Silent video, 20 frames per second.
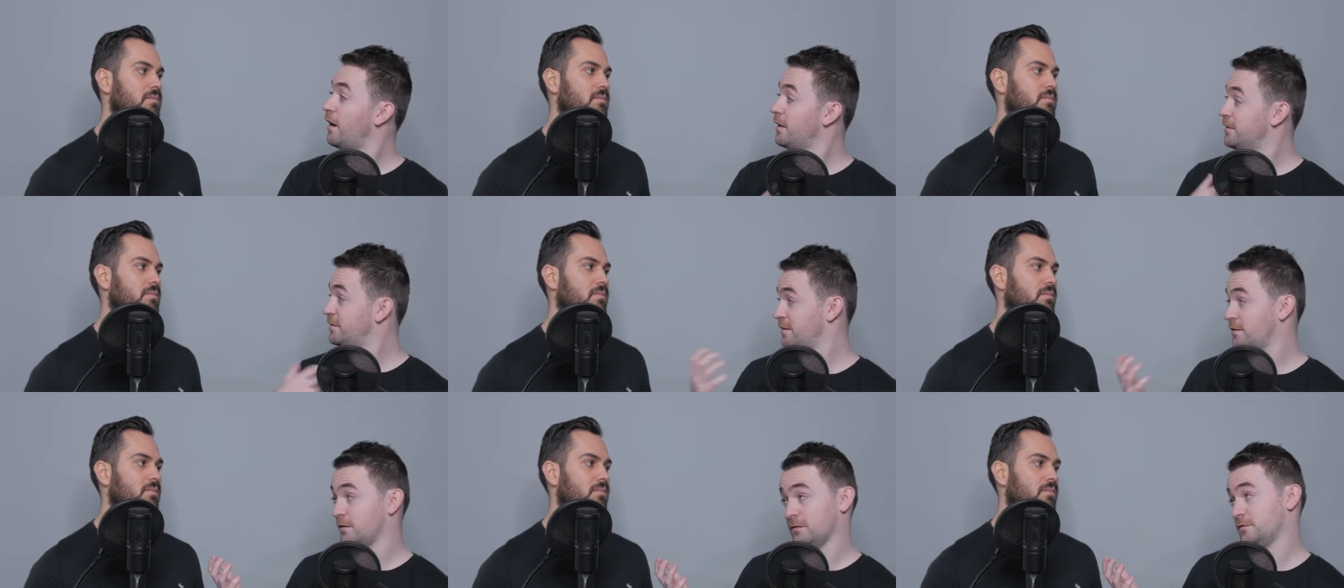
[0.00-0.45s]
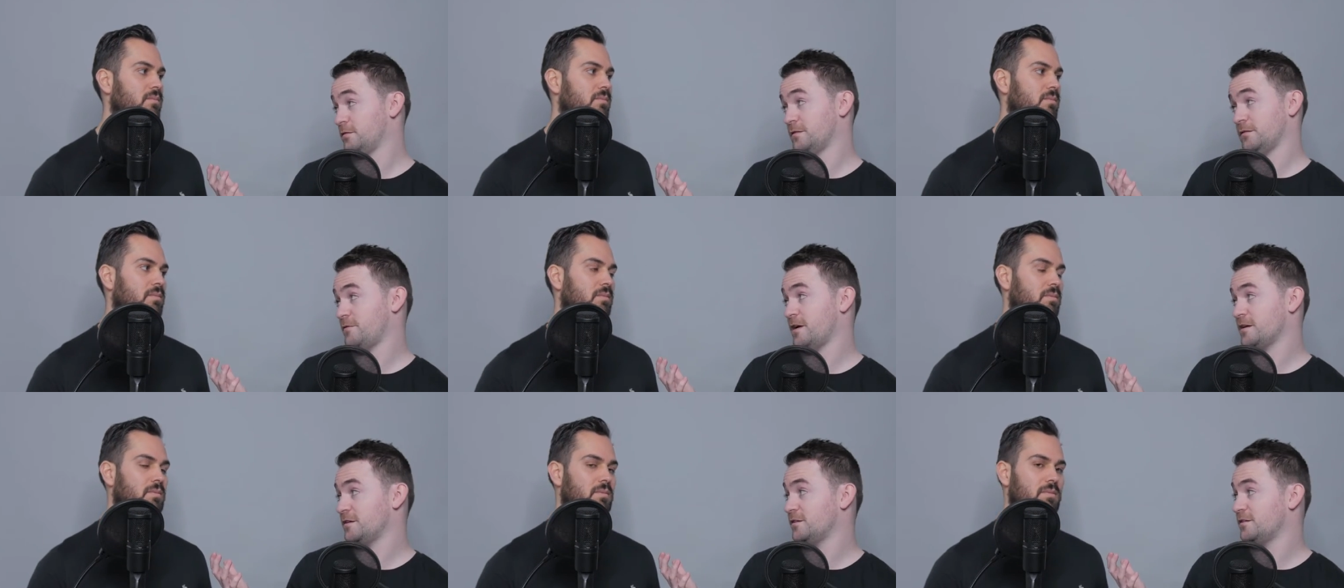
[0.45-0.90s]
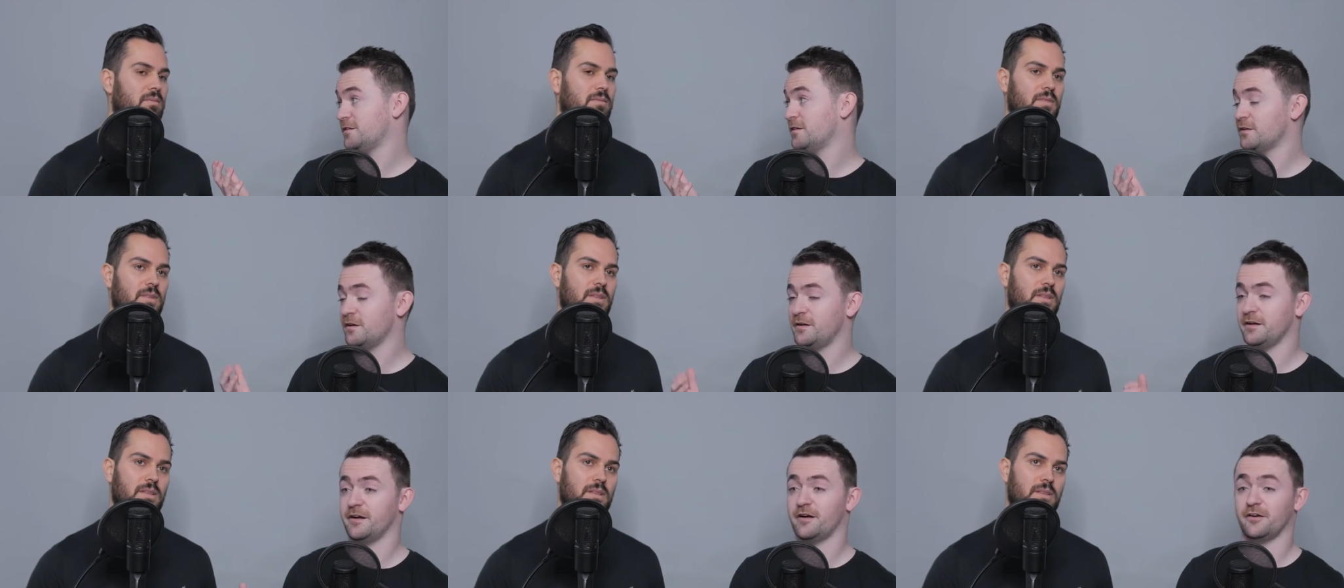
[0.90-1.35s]
Speaker 1: I said
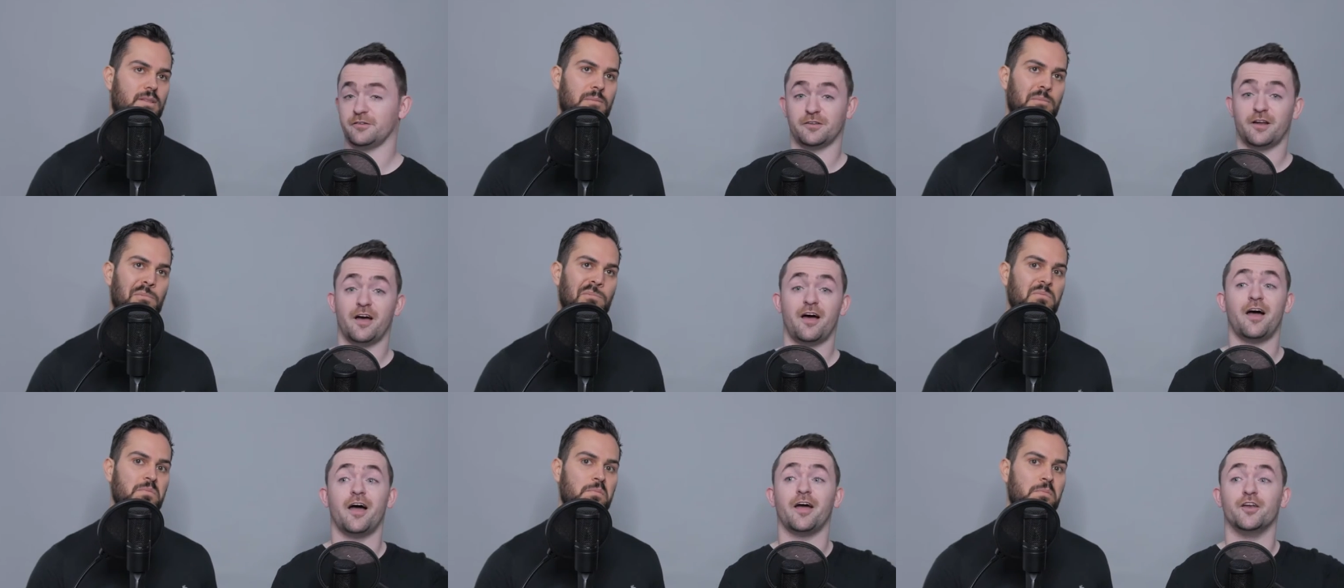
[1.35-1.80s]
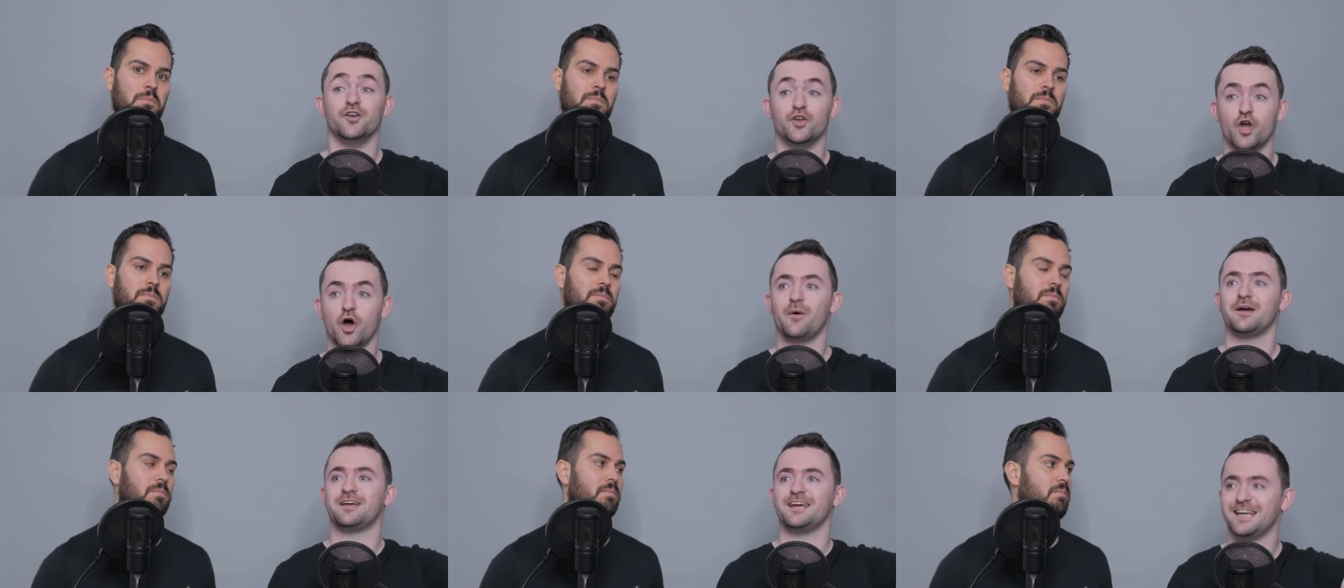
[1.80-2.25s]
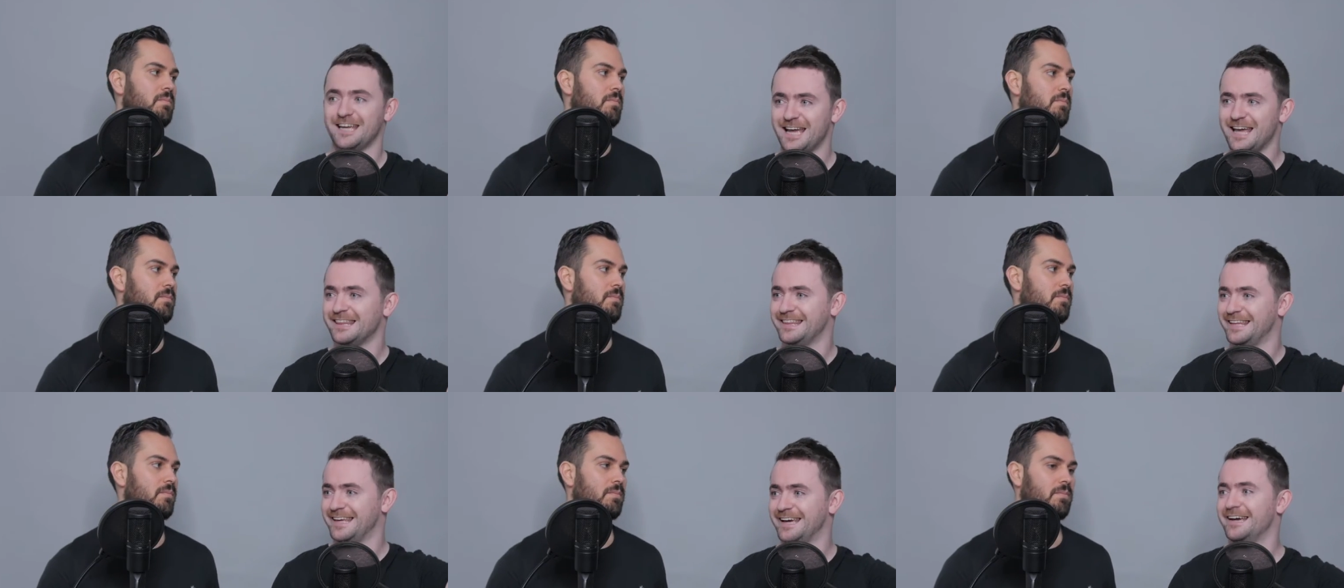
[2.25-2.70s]
earlier, I was like, I know I can
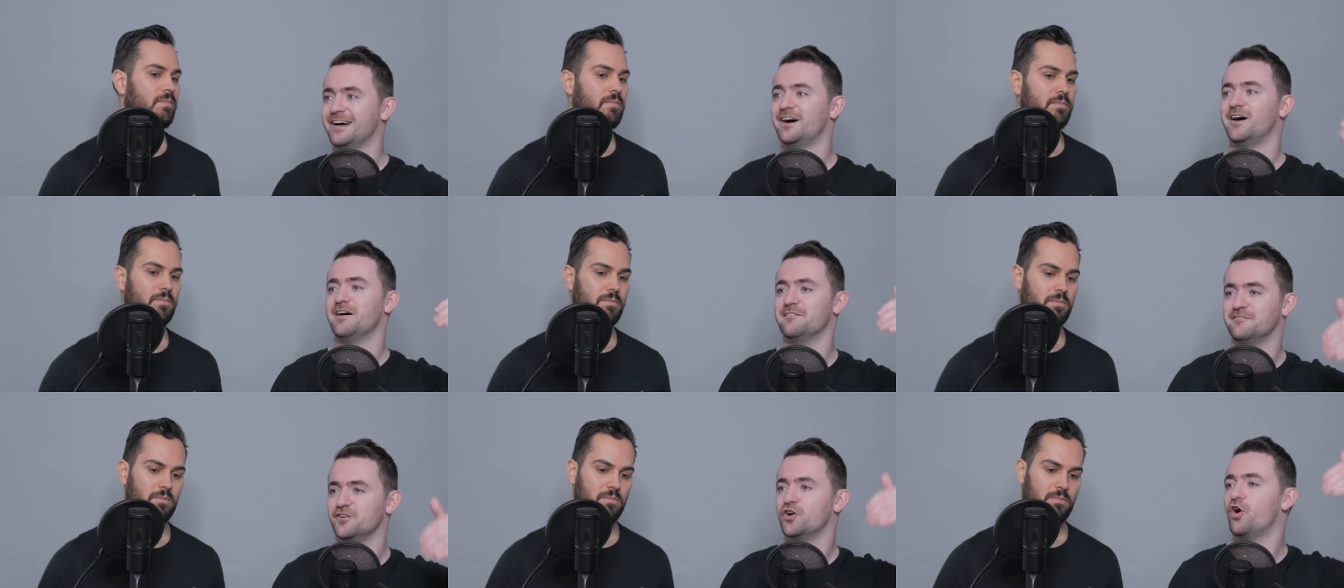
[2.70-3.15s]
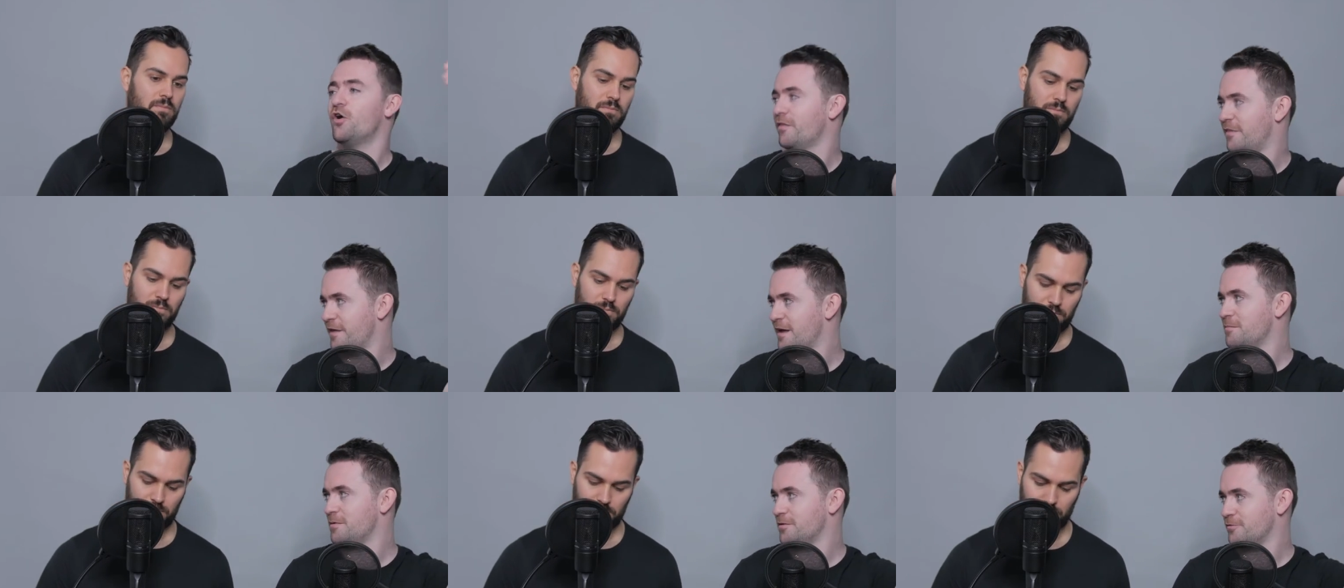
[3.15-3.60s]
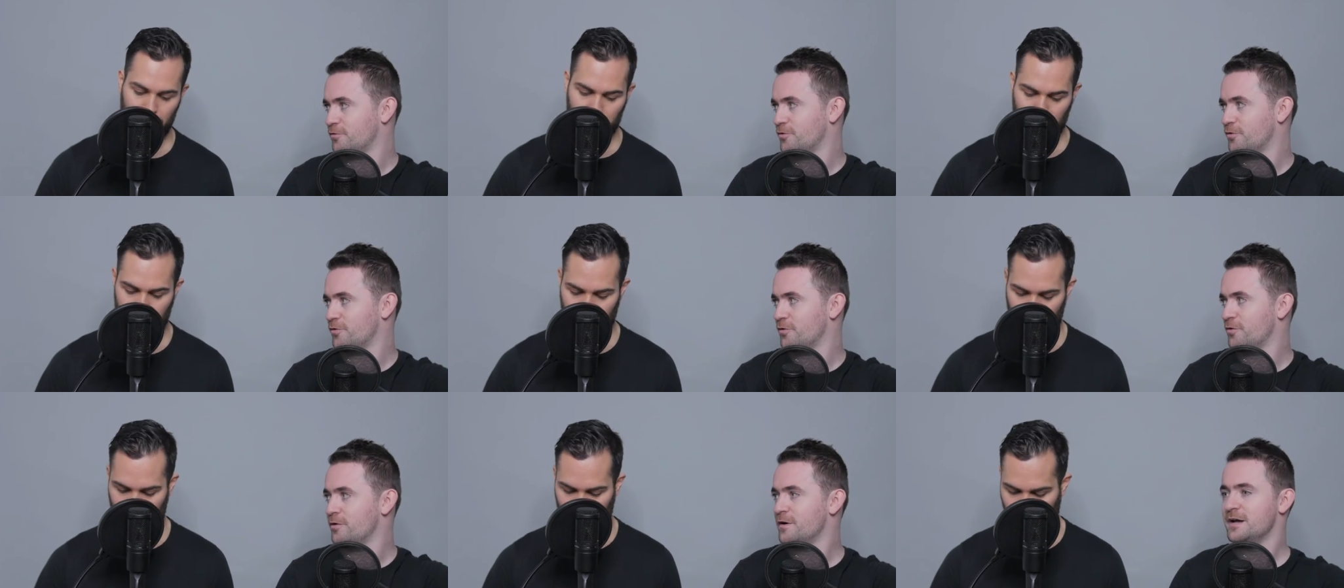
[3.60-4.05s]
get there. I've got there
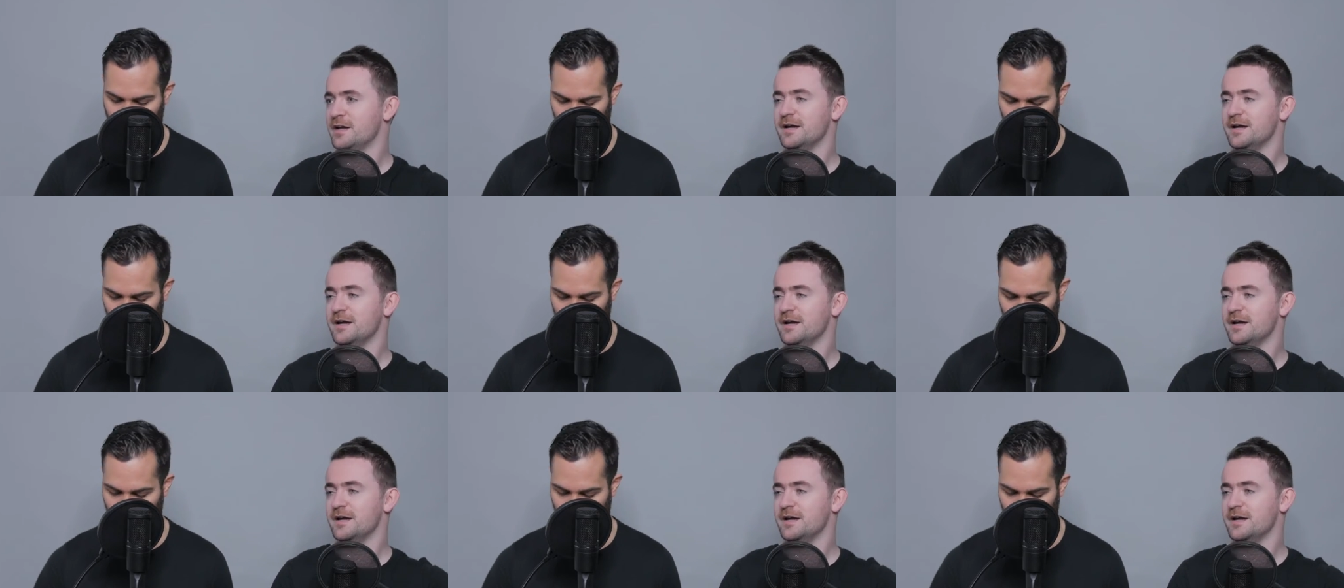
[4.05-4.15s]
before.